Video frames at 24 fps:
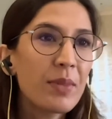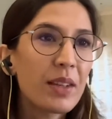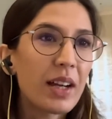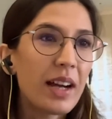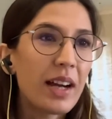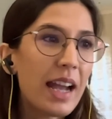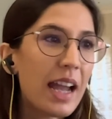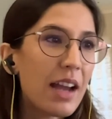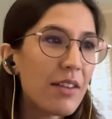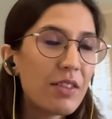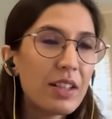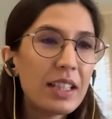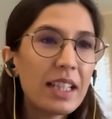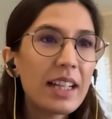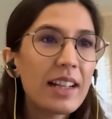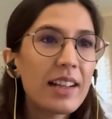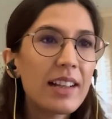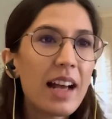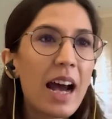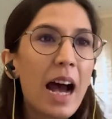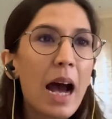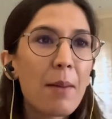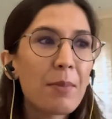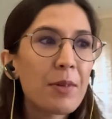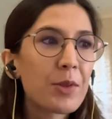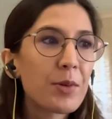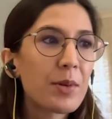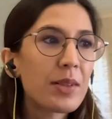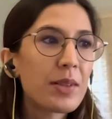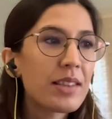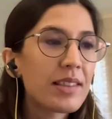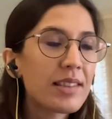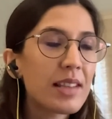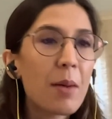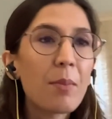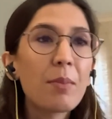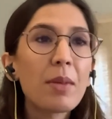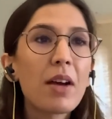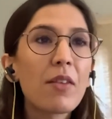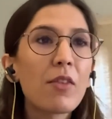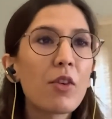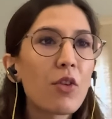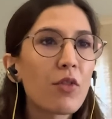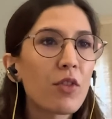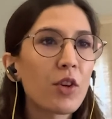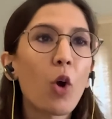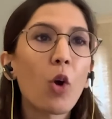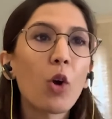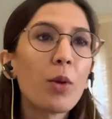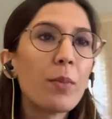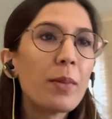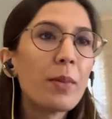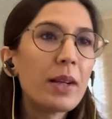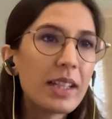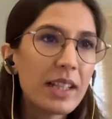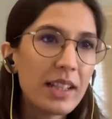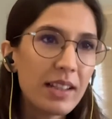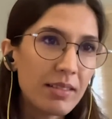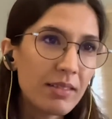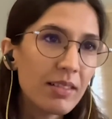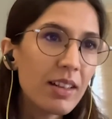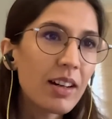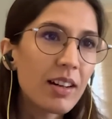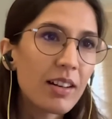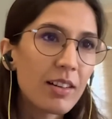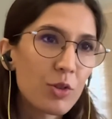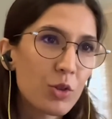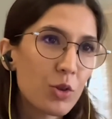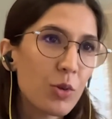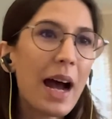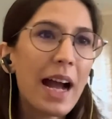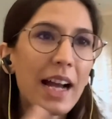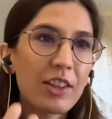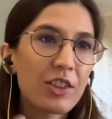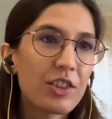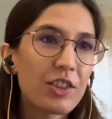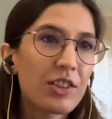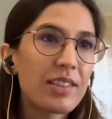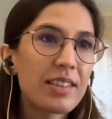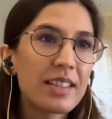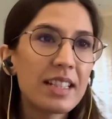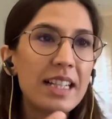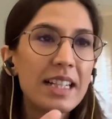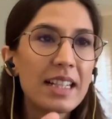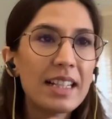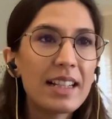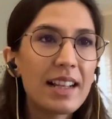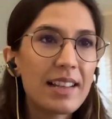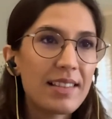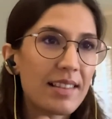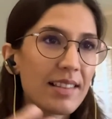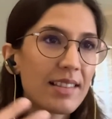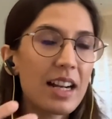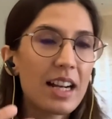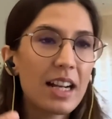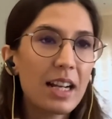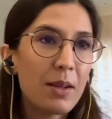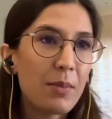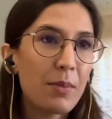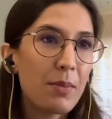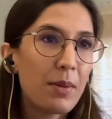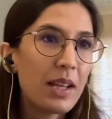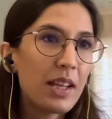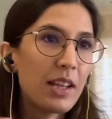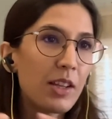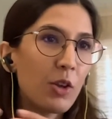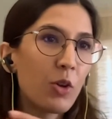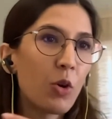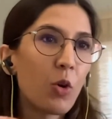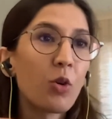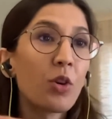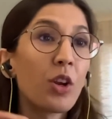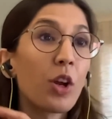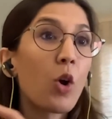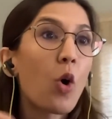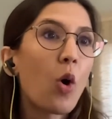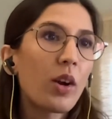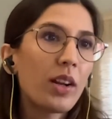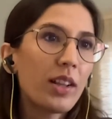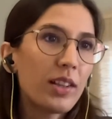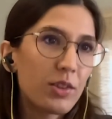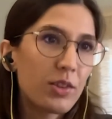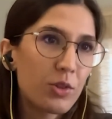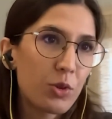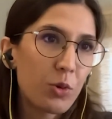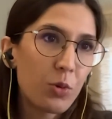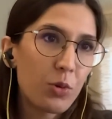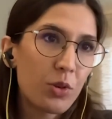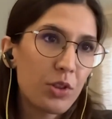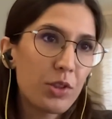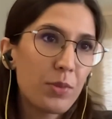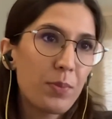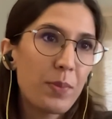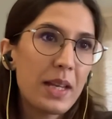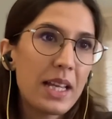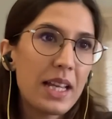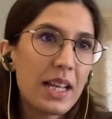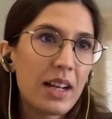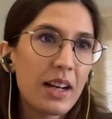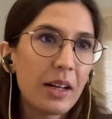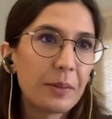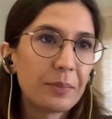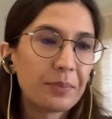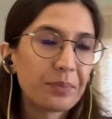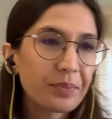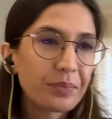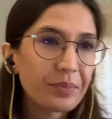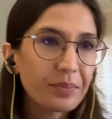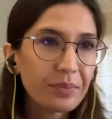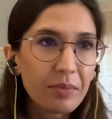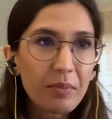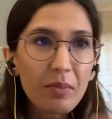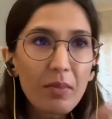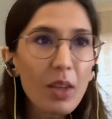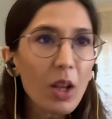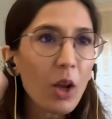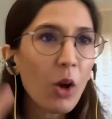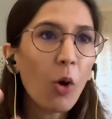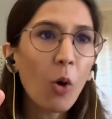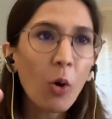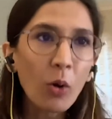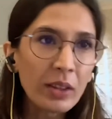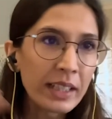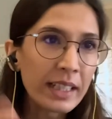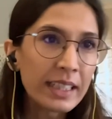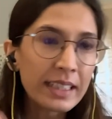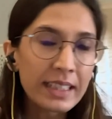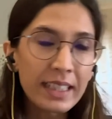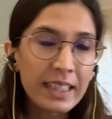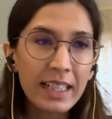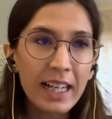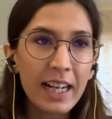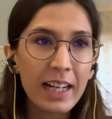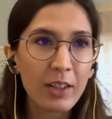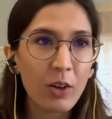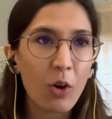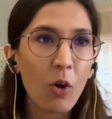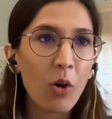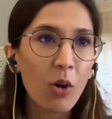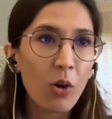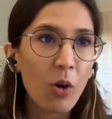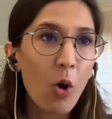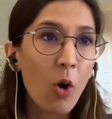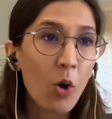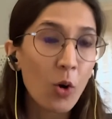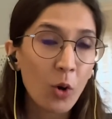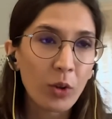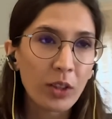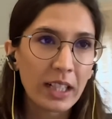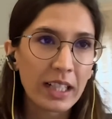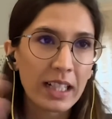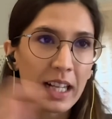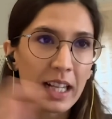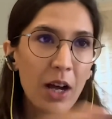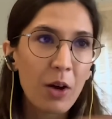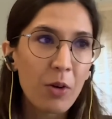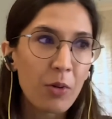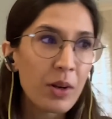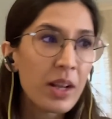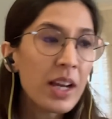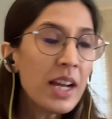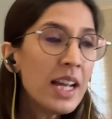everything happens with some level of anonymity, so actions needn't necessarily be recorded, so to speak, on the internet or on the cloud.